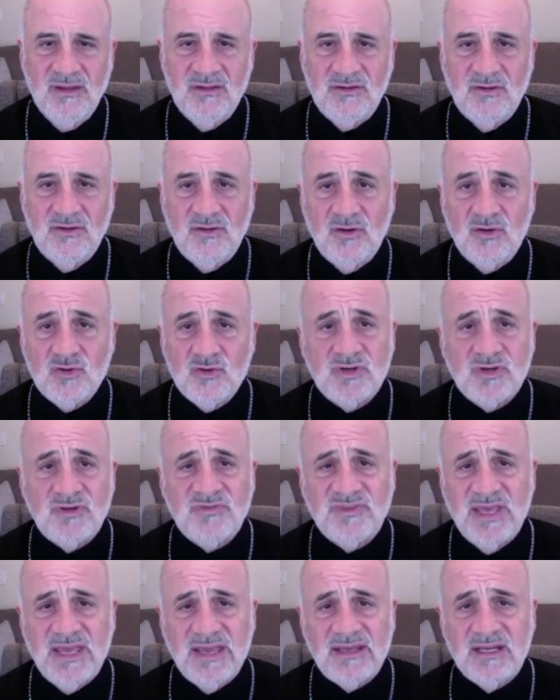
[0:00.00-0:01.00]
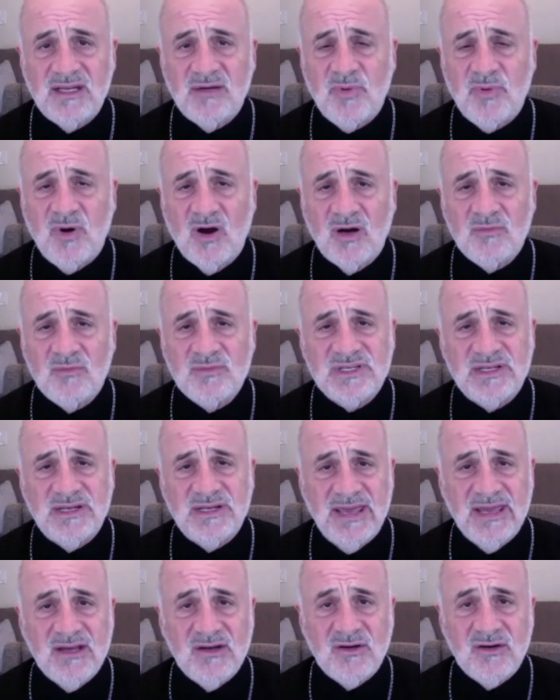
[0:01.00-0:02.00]
To those who have taken up arms in
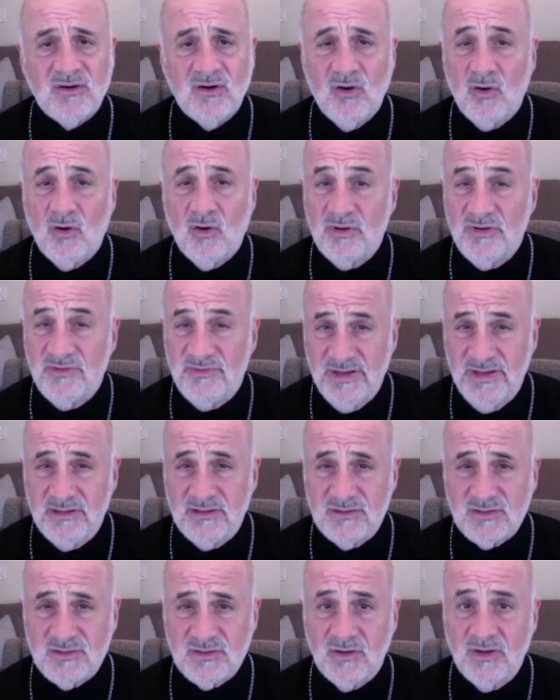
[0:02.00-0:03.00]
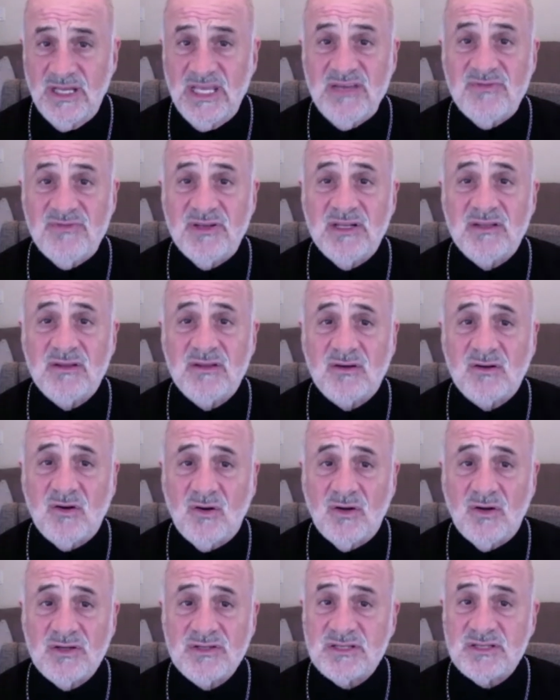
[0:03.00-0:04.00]
anger or revenge, or even in the
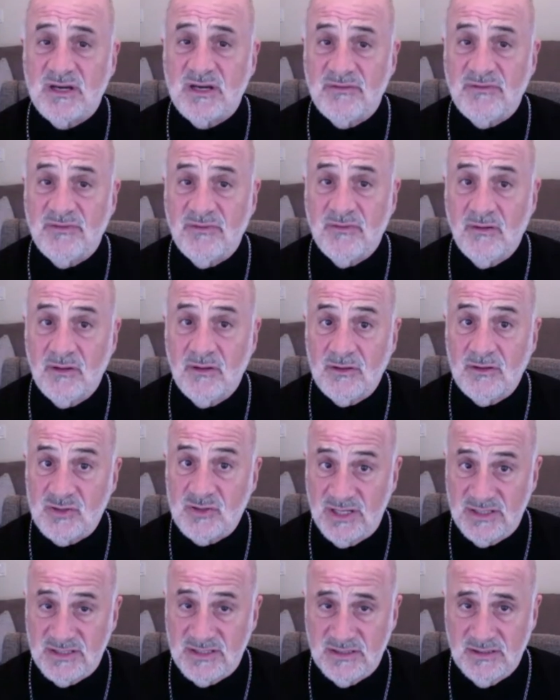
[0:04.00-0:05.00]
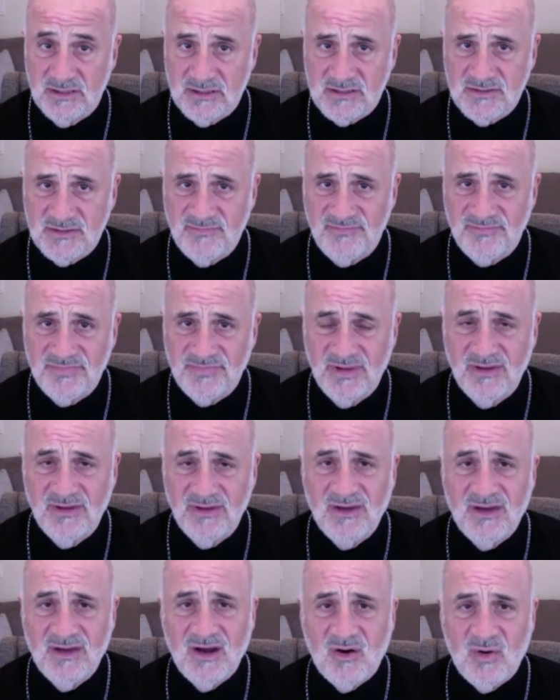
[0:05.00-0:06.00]
cause of justice,
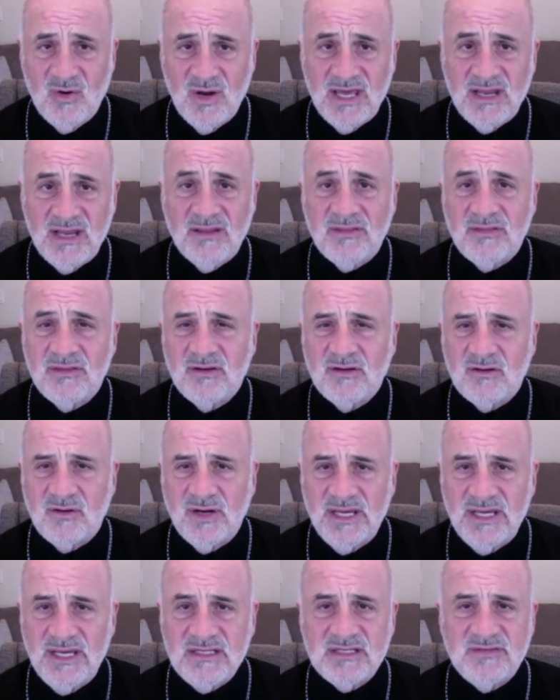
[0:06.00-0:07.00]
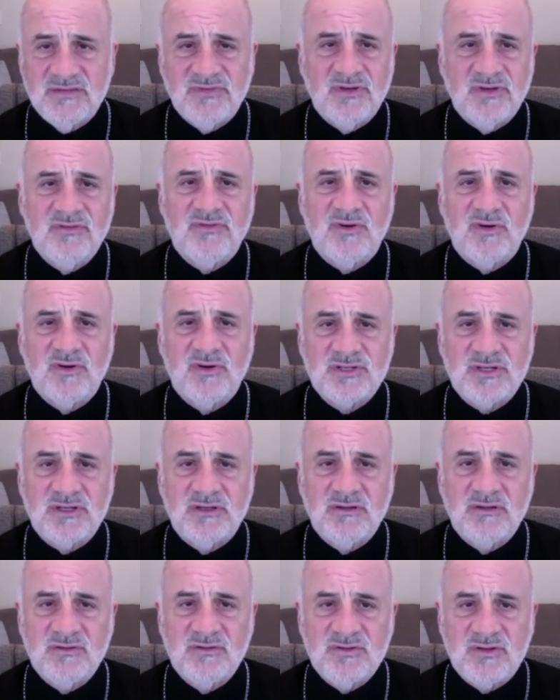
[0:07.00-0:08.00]
grant the grace of
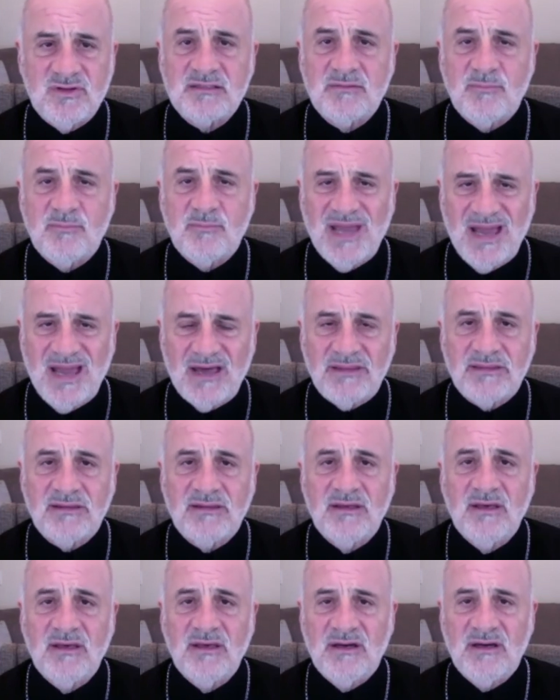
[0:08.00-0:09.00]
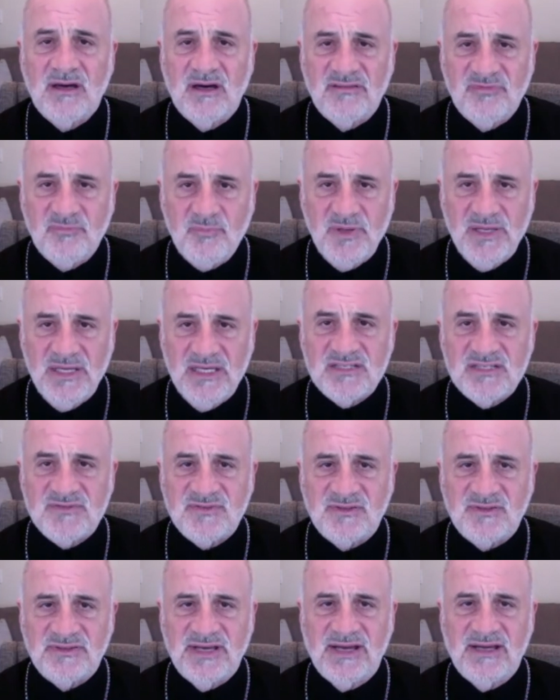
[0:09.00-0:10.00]
conversion to the path of
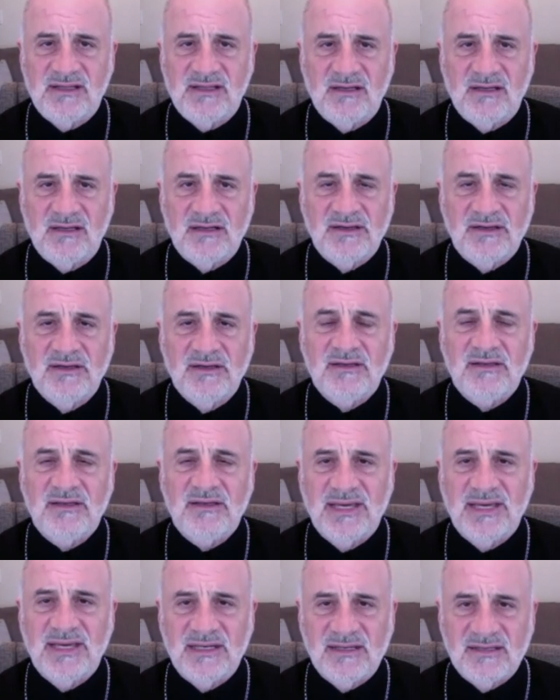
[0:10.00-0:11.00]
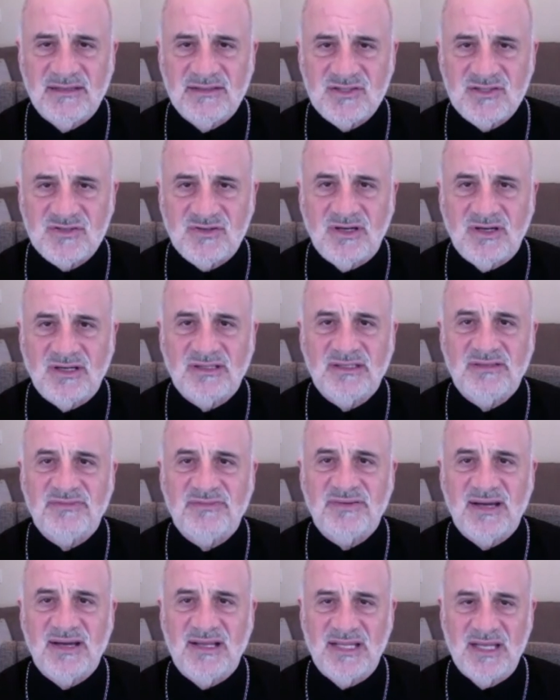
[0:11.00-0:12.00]
peaceful dialogue and
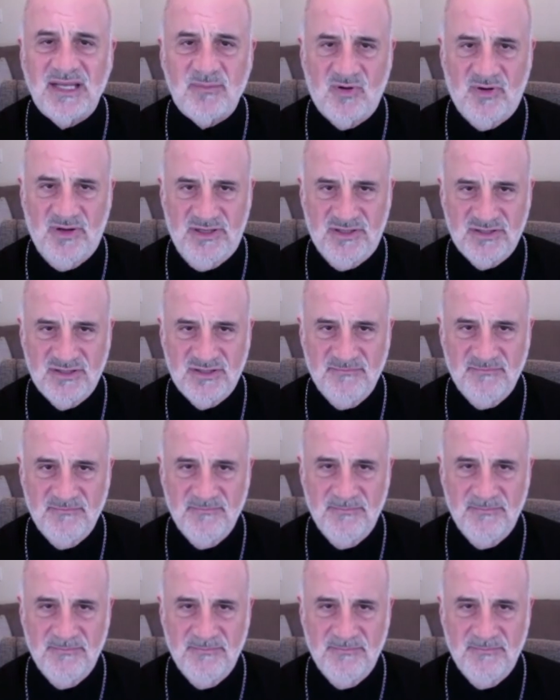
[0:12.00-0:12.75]
constructive collaboration.